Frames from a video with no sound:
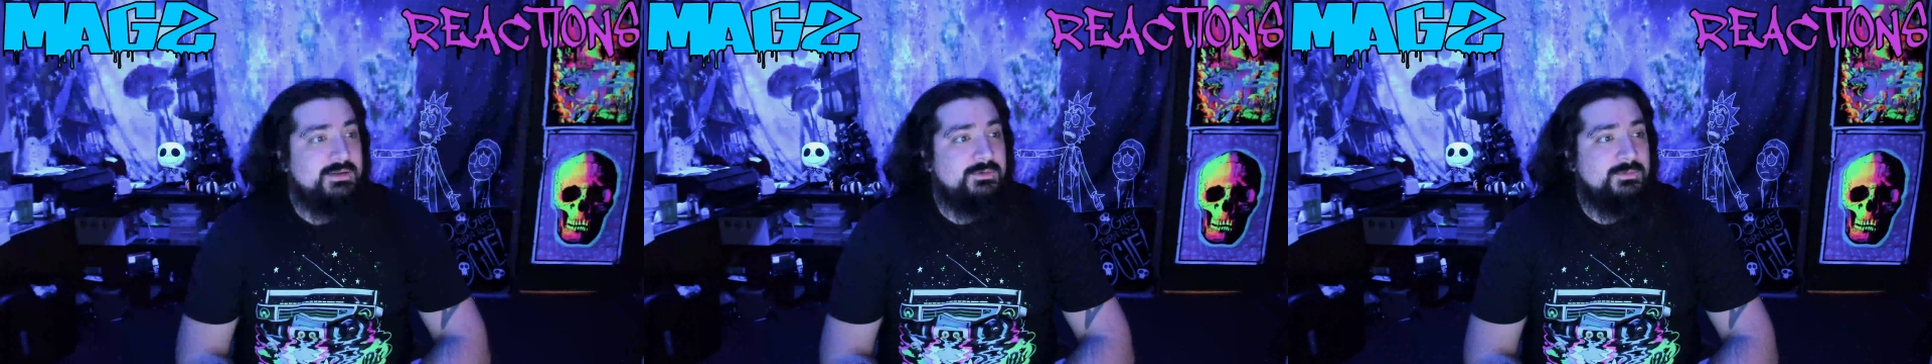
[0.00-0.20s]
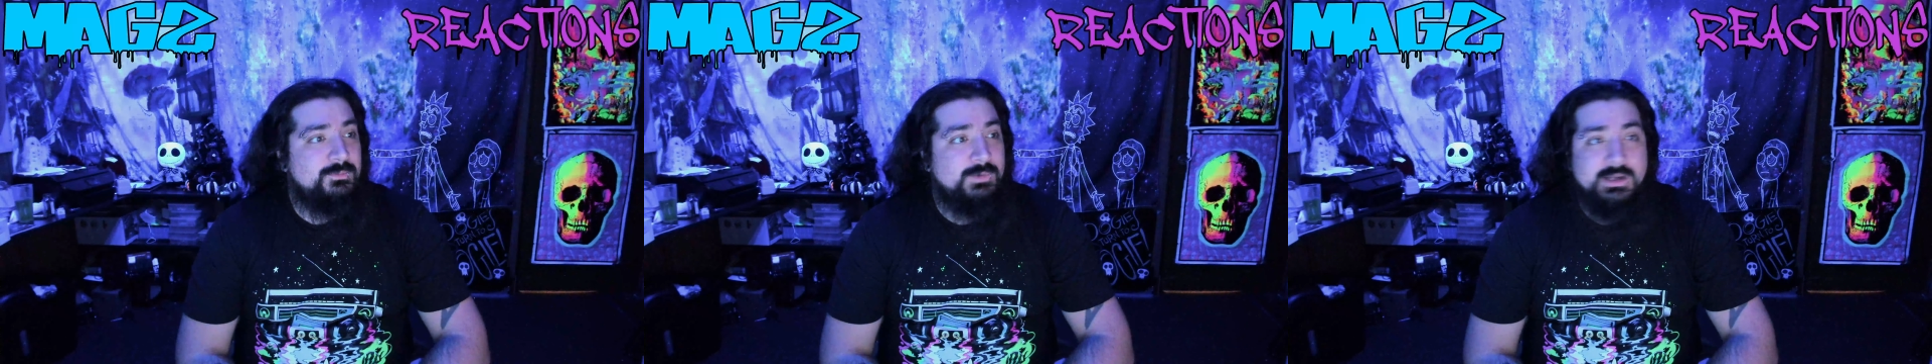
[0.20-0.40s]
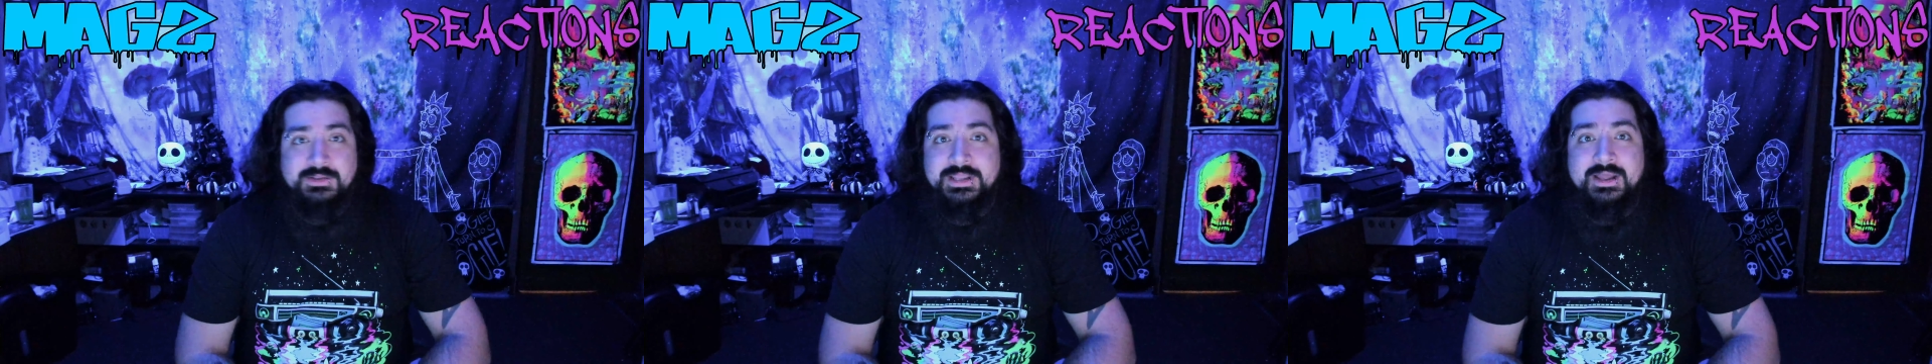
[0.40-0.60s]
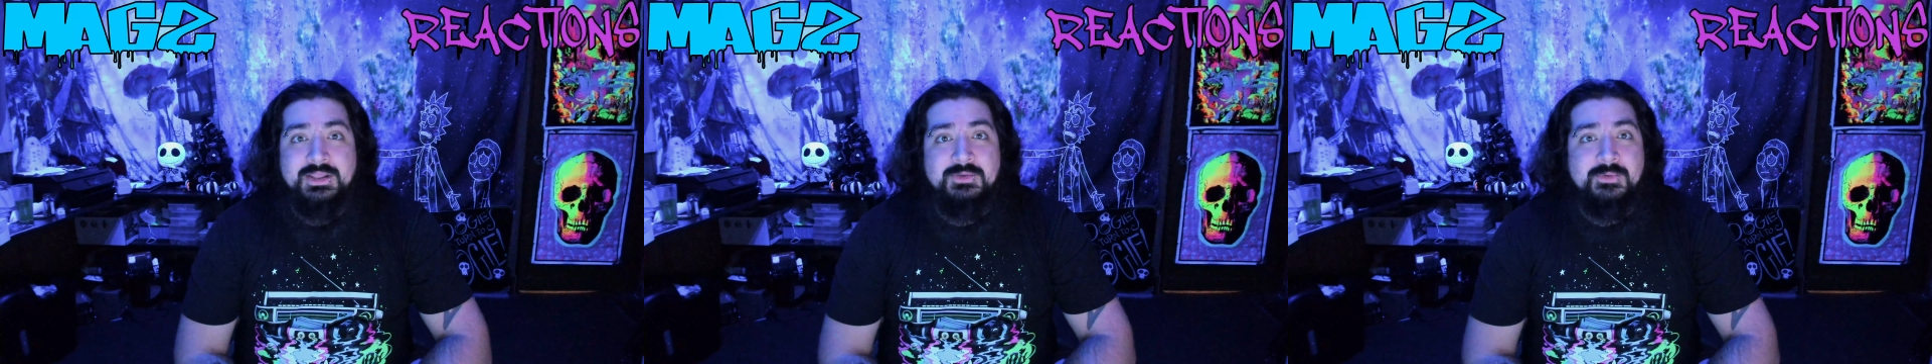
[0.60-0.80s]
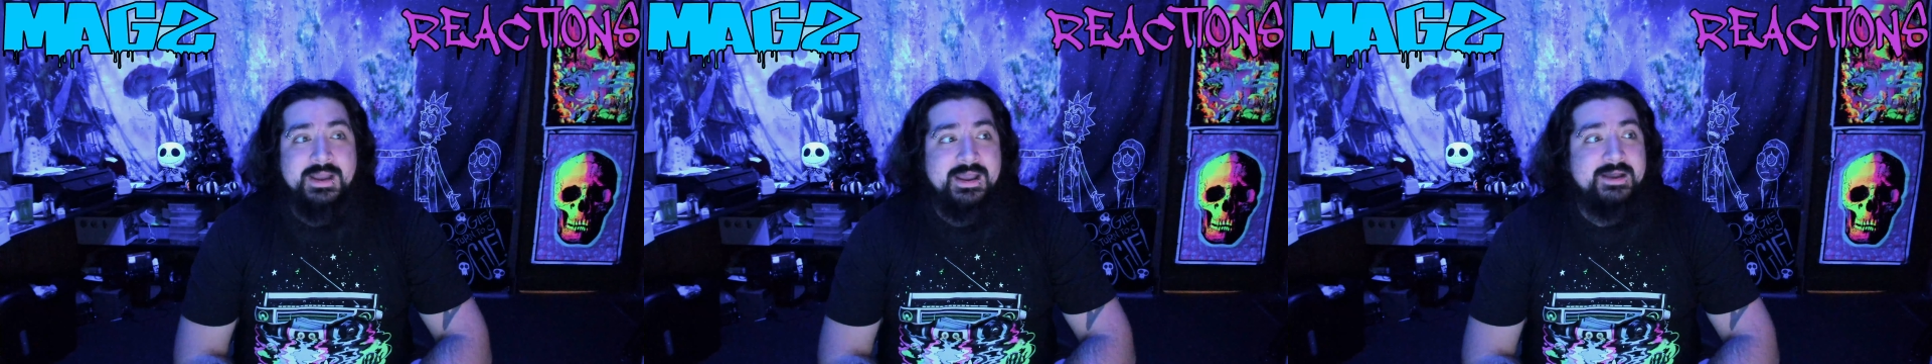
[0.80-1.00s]
well, now
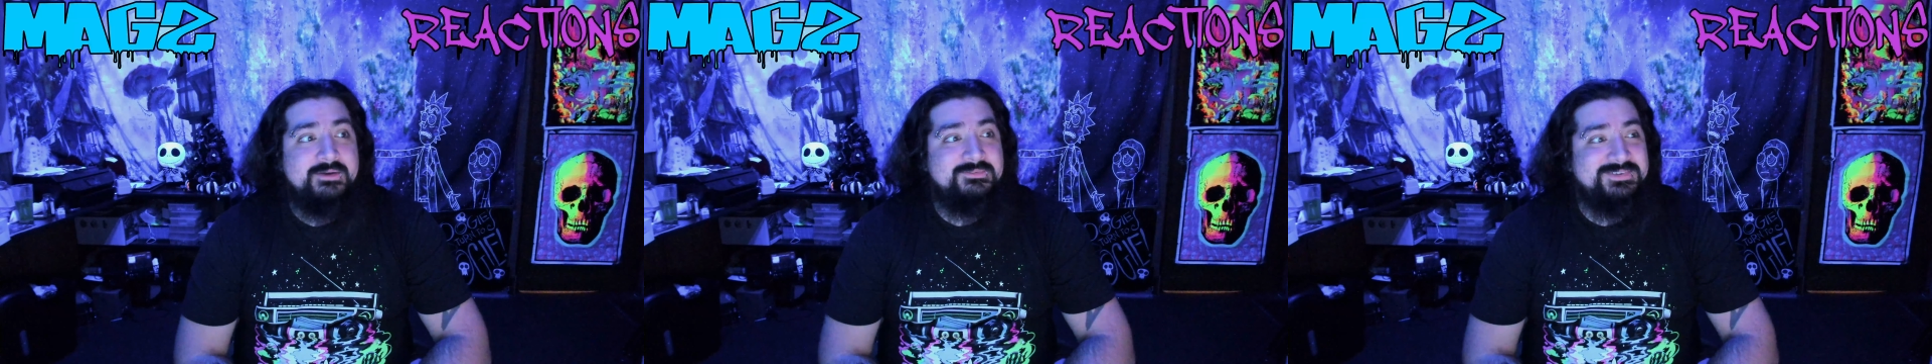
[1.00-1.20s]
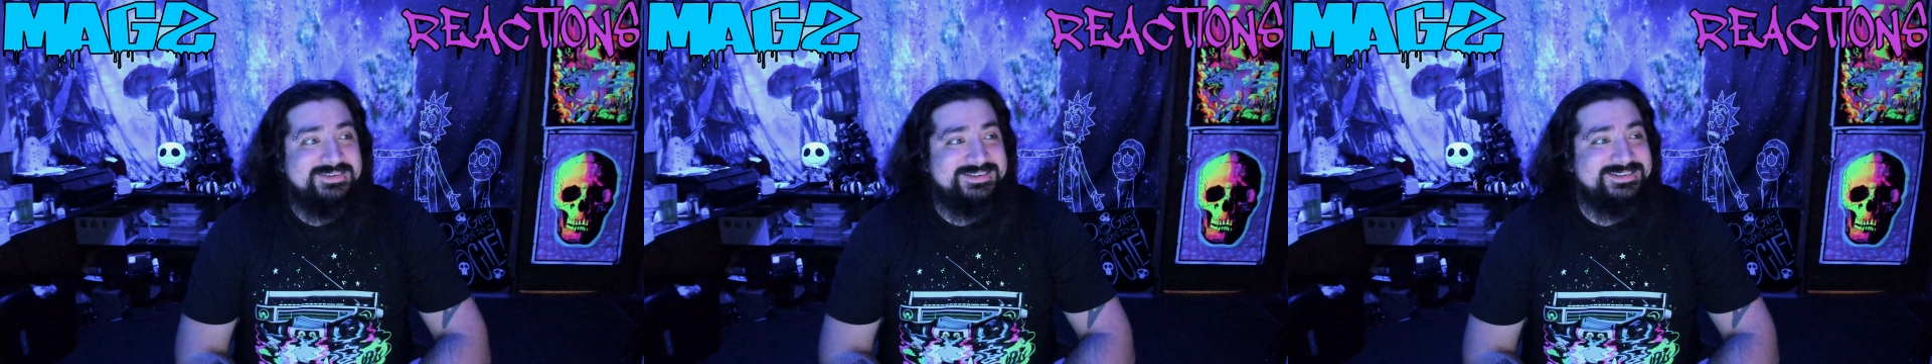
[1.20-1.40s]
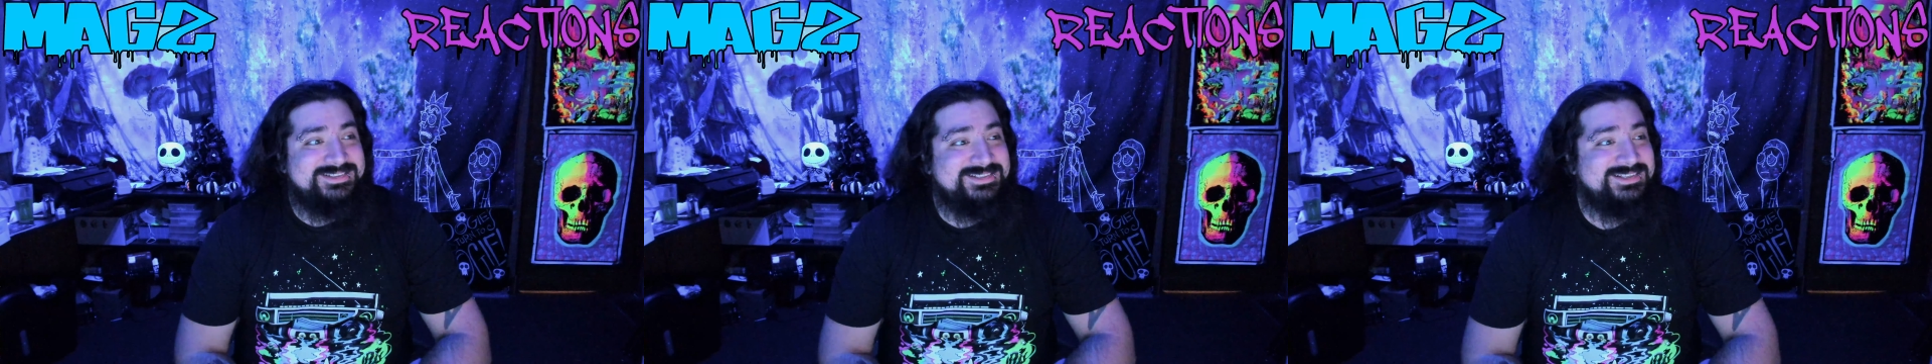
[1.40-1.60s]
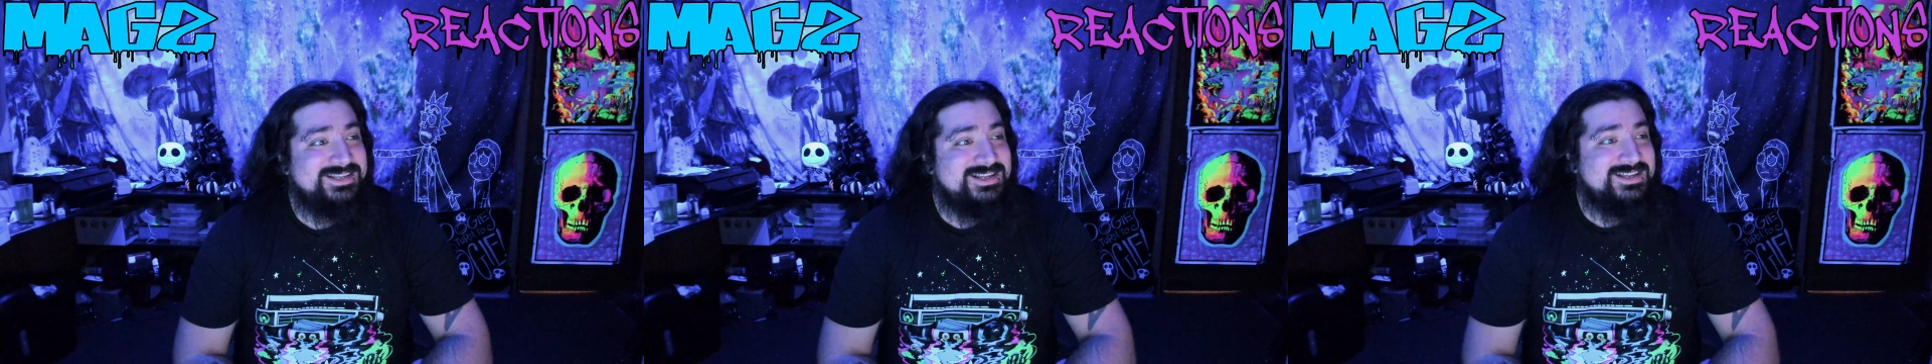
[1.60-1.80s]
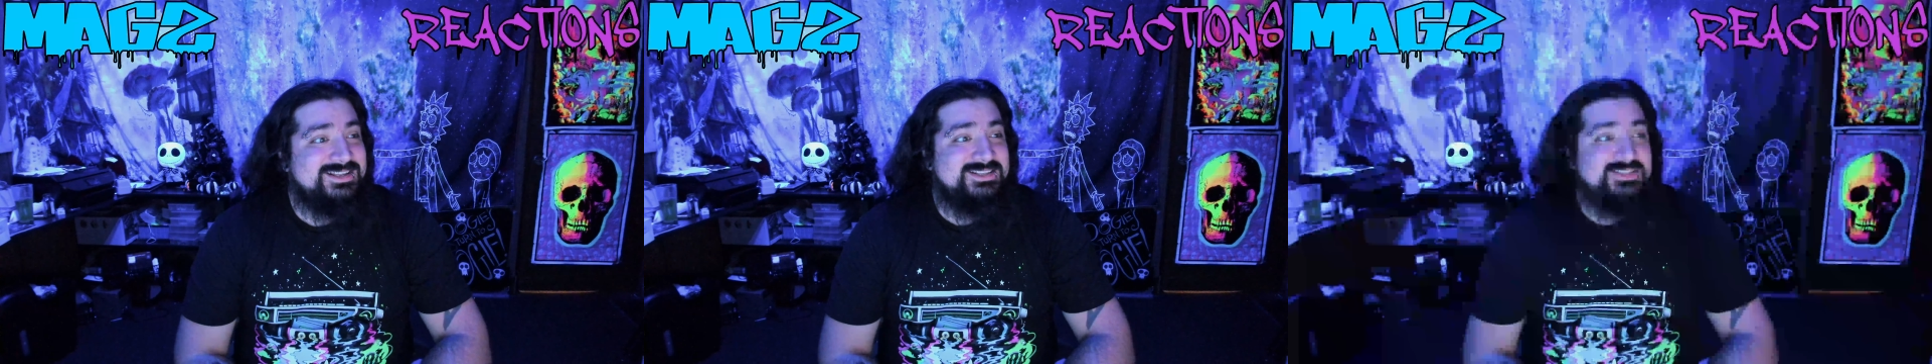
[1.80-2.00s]
you have. Dude,
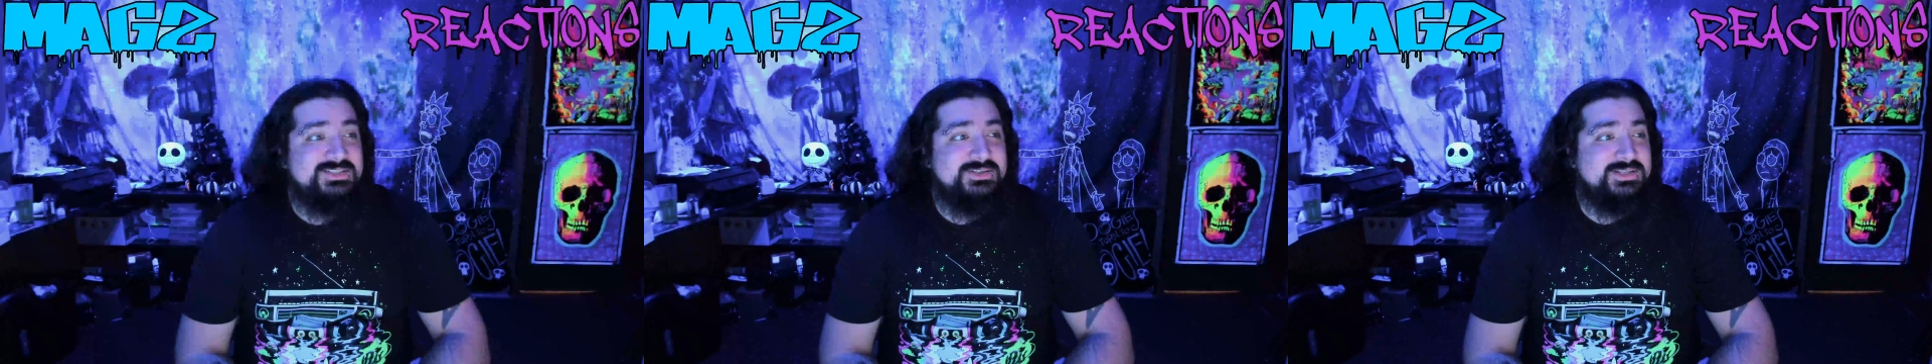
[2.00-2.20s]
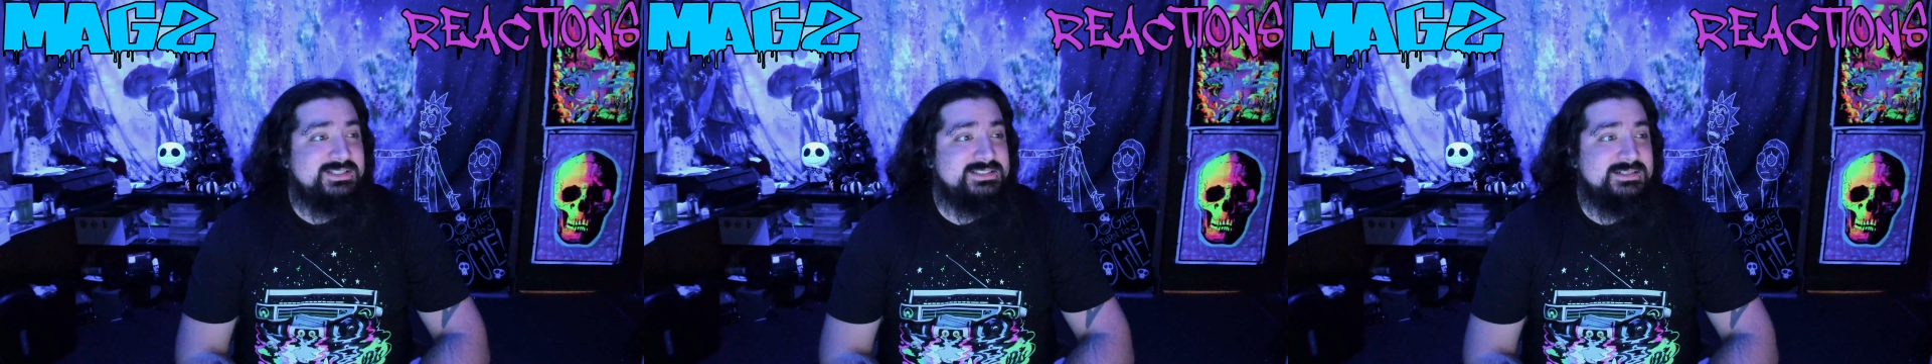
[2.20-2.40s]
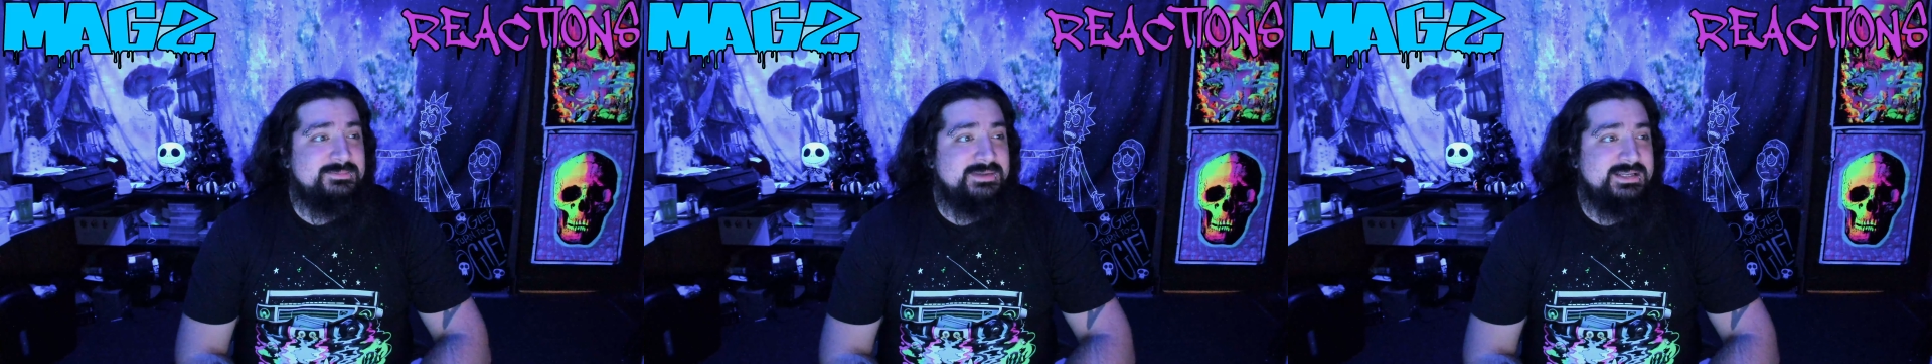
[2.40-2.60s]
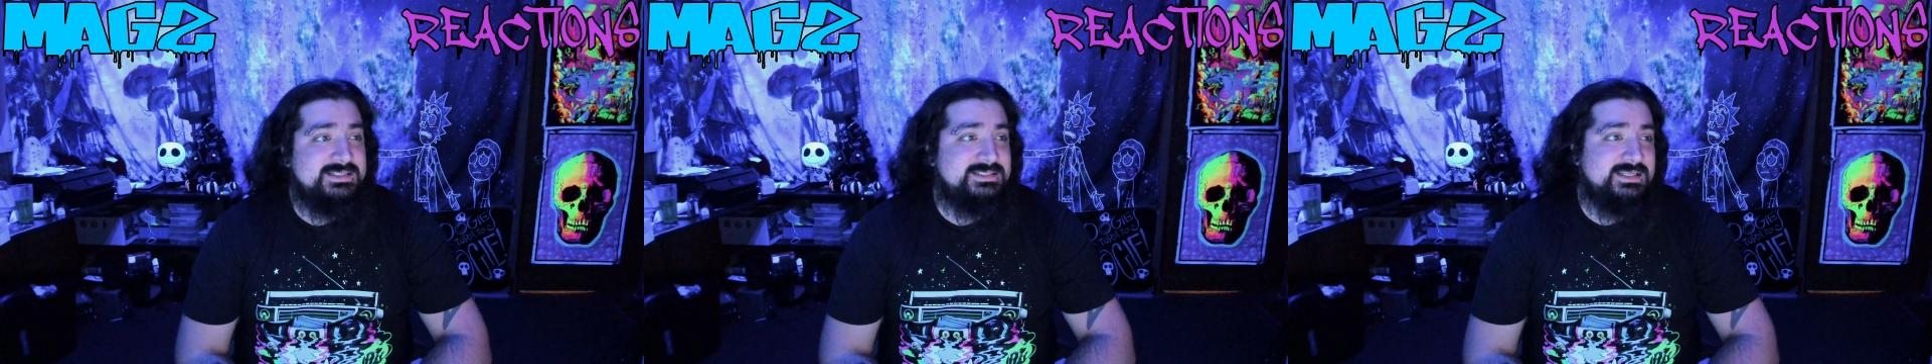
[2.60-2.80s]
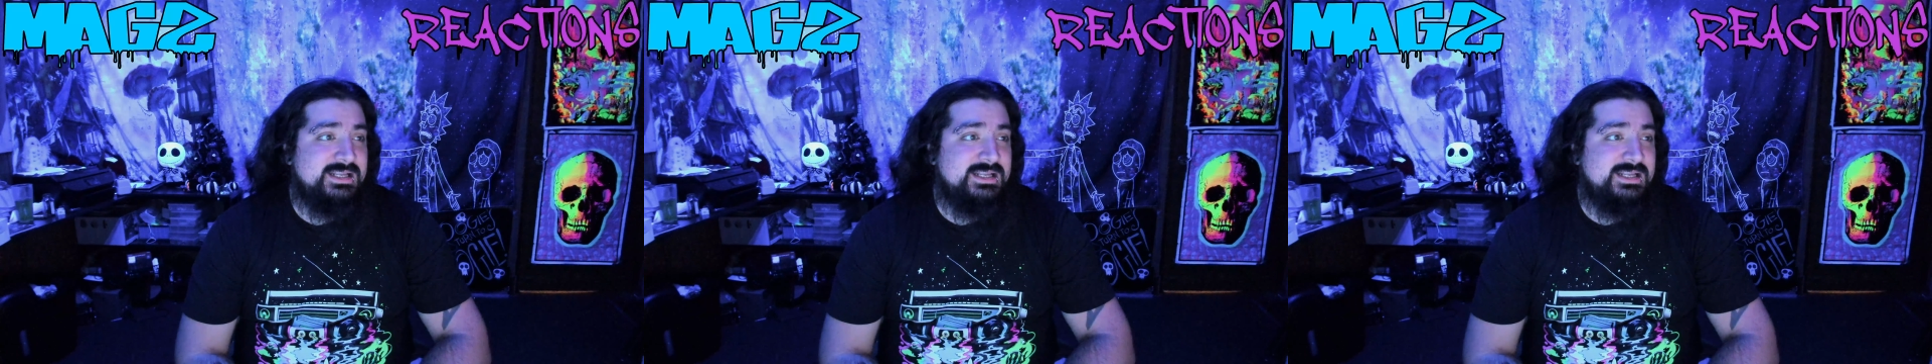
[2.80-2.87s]
he's an amazing.